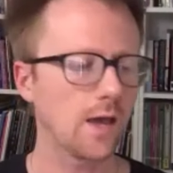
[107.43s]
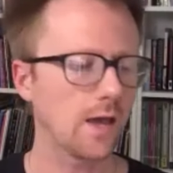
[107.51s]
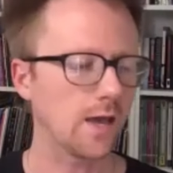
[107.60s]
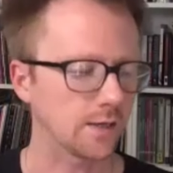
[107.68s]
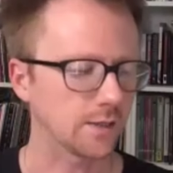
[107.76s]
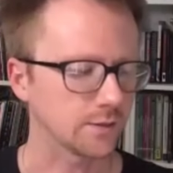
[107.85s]

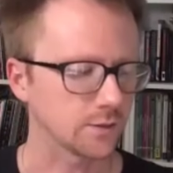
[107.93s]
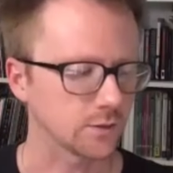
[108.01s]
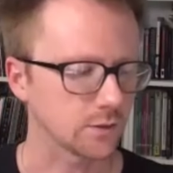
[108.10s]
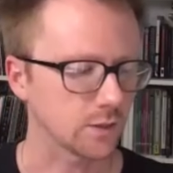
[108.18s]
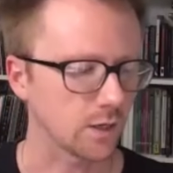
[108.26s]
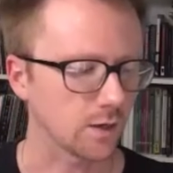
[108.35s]
And
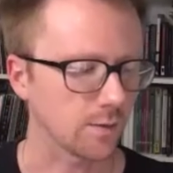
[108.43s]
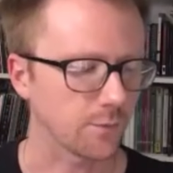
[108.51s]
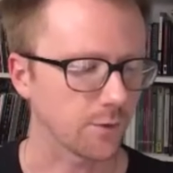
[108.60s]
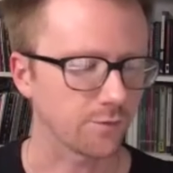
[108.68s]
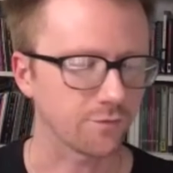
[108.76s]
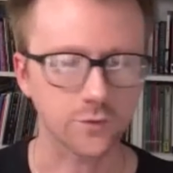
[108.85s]

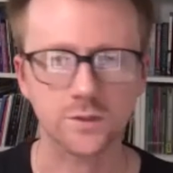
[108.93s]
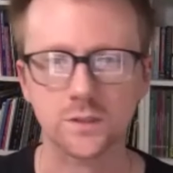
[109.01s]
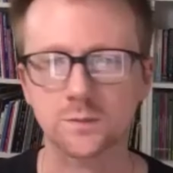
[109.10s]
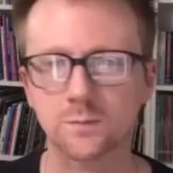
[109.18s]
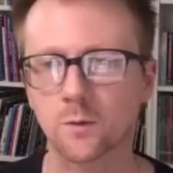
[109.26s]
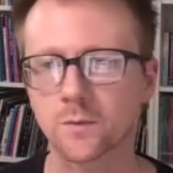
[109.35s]
the first
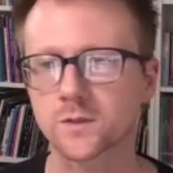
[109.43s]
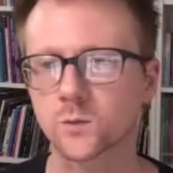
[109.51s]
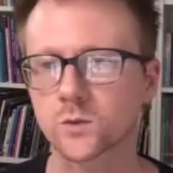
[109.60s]
experiments